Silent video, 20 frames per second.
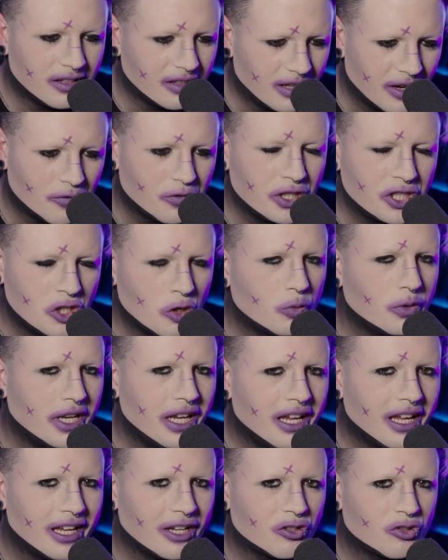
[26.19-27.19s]
every
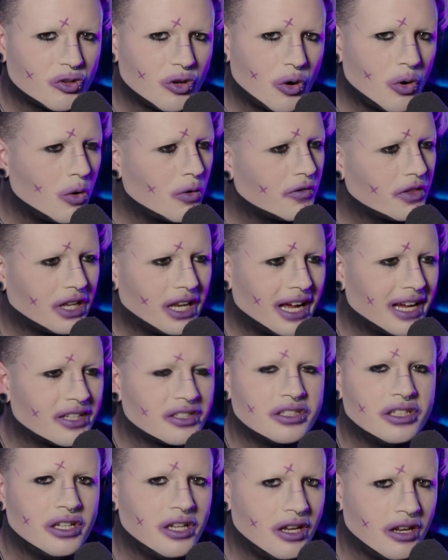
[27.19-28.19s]
unique intro over the
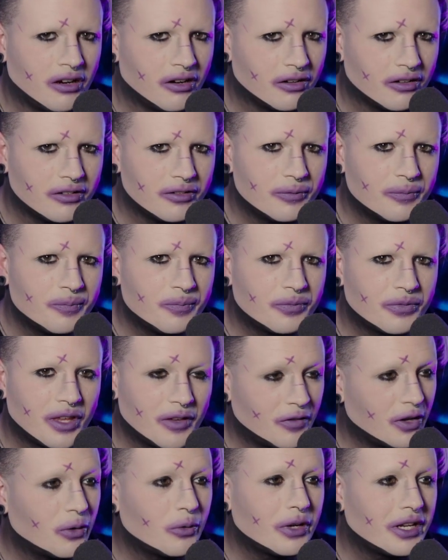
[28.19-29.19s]
last year.
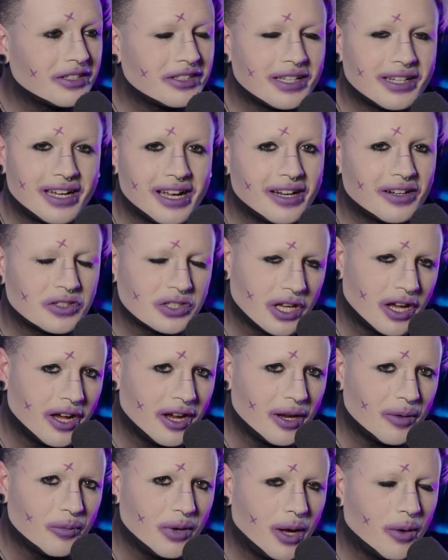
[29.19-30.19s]
If anyone has that kind of
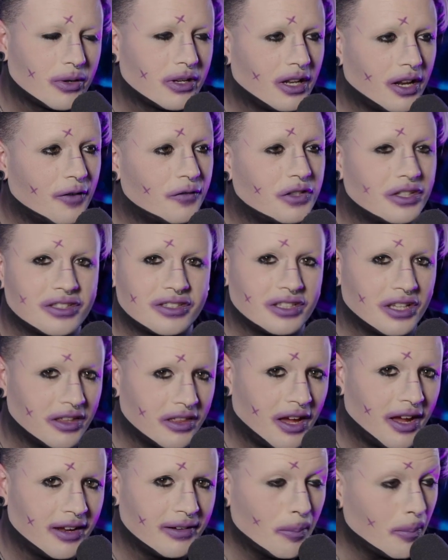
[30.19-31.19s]
time, I would love to see
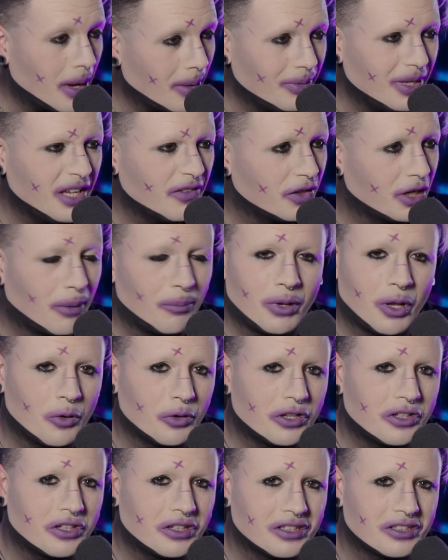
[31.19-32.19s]
that. Maybe even
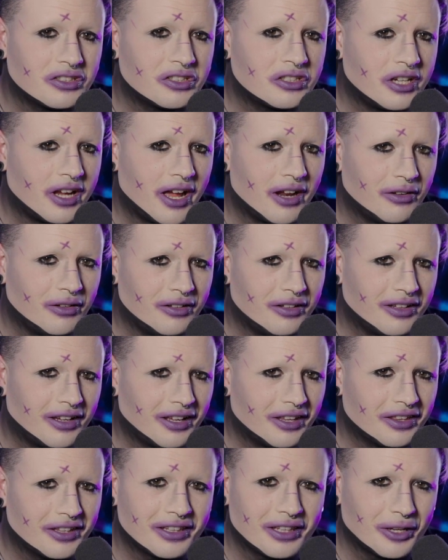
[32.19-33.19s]
upload it to this channel.
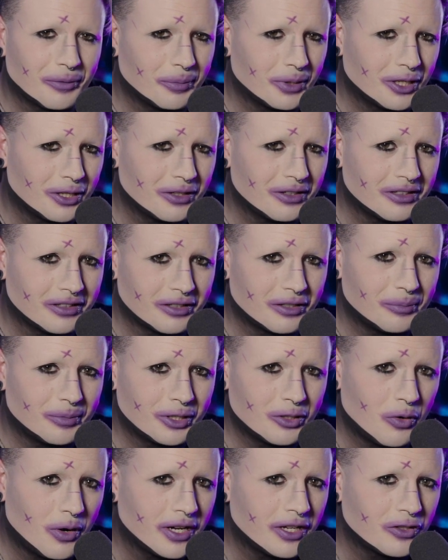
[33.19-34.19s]
I think that could be
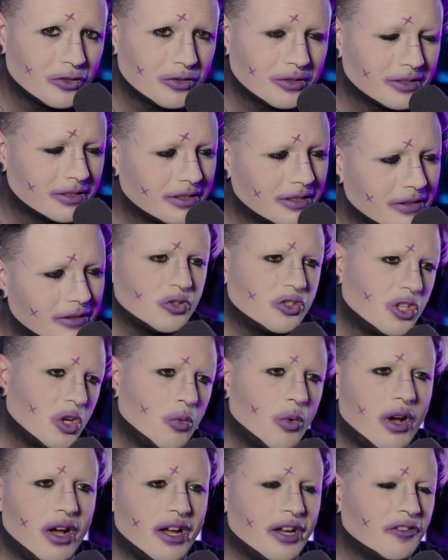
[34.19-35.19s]
quite interesting.
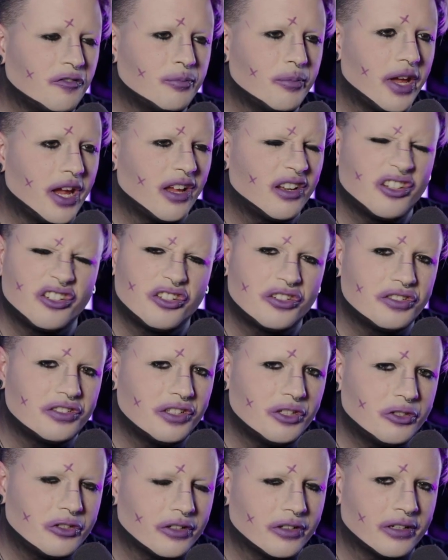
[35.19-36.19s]
So I've made a
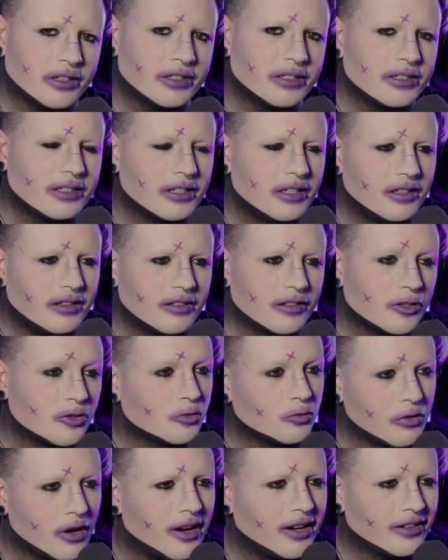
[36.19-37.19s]
decision. That's
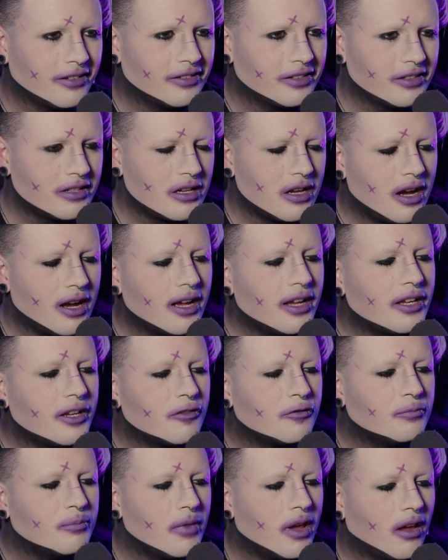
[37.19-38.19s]
right. I
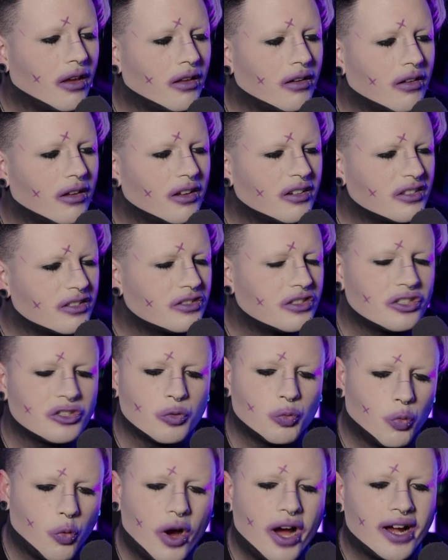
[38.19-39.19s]
have made a
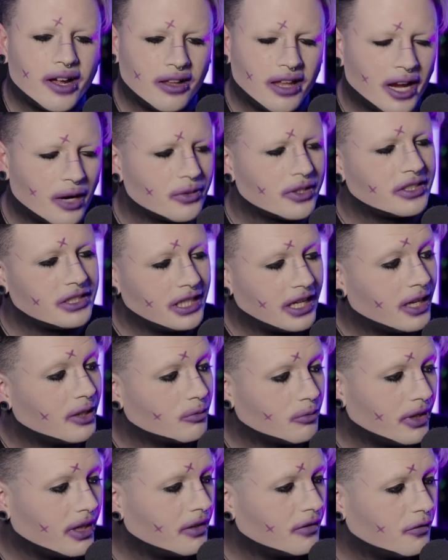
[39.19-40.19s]
decision while I was actually
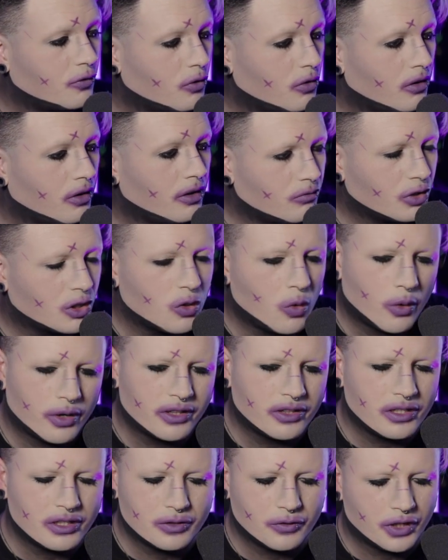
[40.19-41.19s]
getting ready for
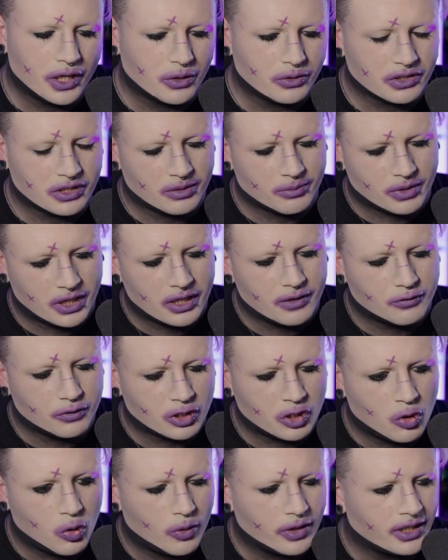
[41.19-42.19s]
recording these videos, because I'm kind of
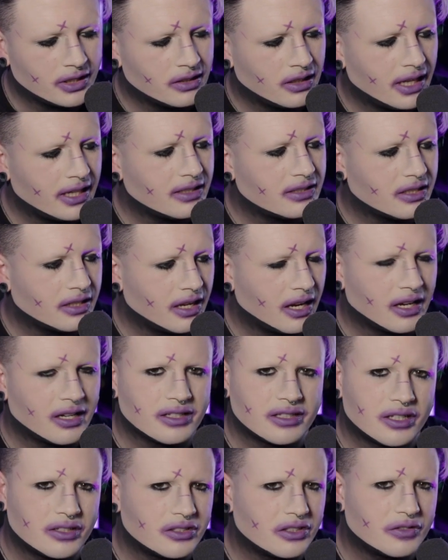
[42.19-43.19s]
recording late today
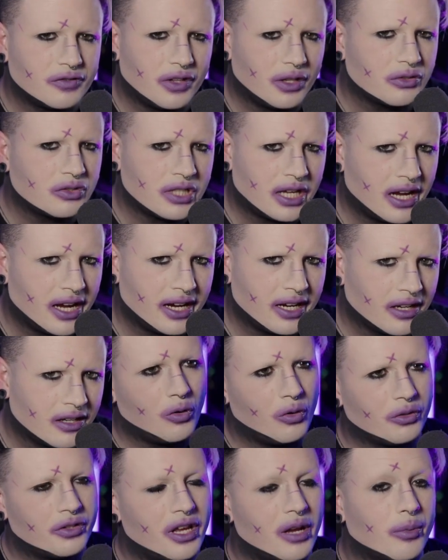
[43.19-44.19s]
because I just felt
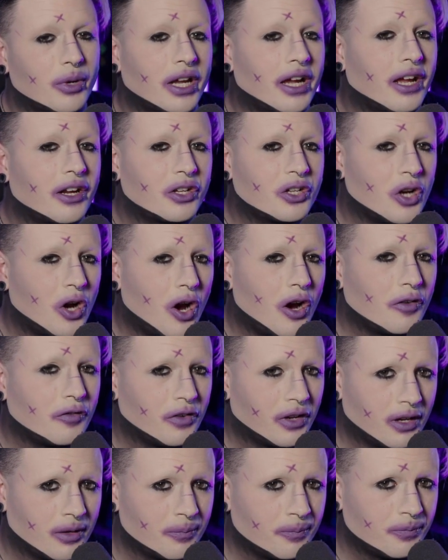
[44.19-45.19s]
tired all day, but I had a
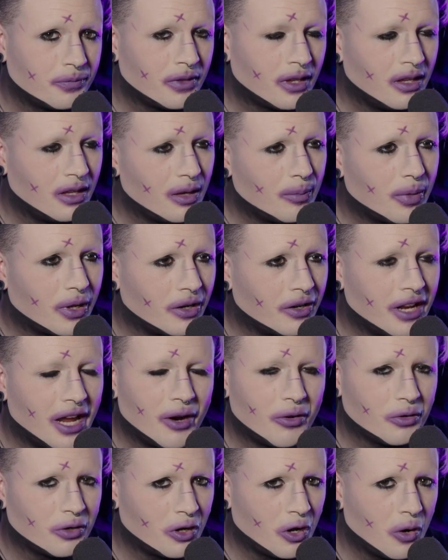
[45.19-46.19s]
coffee about an
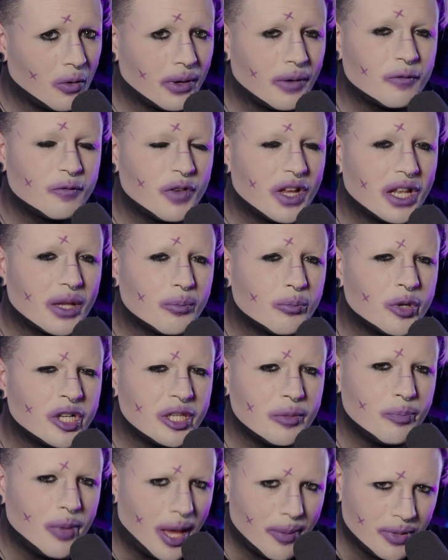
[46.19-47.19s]
hour ago and I'm feeling
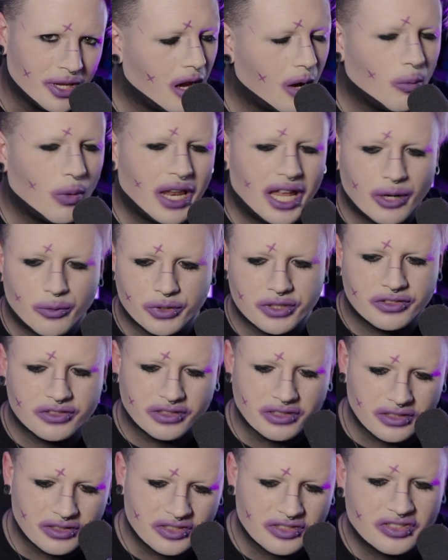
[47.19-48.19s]
pretty peppy. And while I
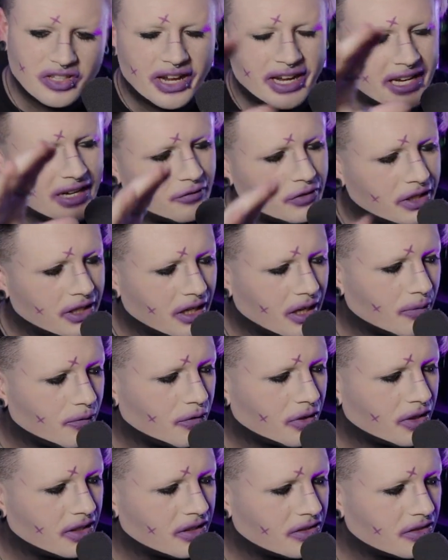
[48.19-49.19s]
was setting everything up
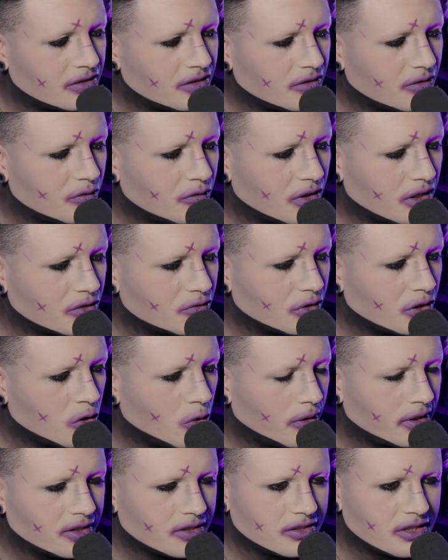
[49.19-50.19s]
for this
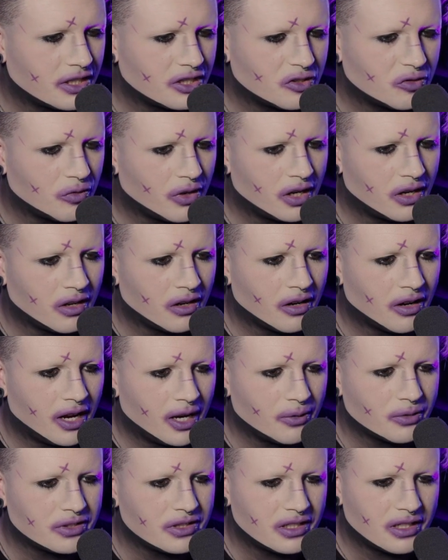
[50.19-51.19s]
recording session right here, I
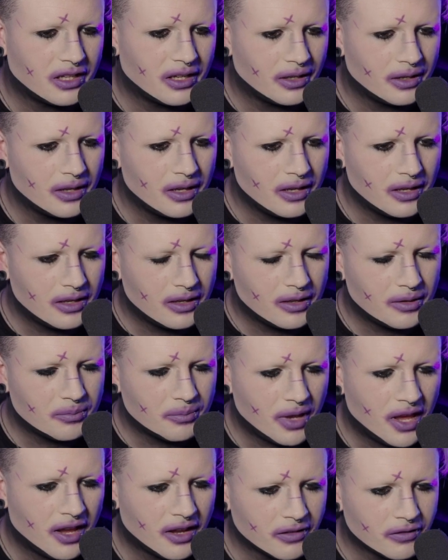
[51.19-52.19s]
was thinking,
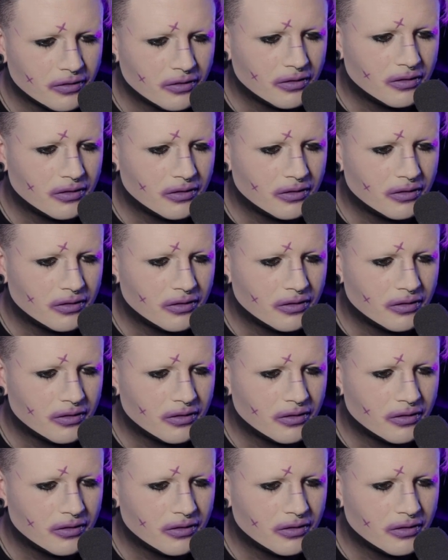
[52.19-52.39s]
man,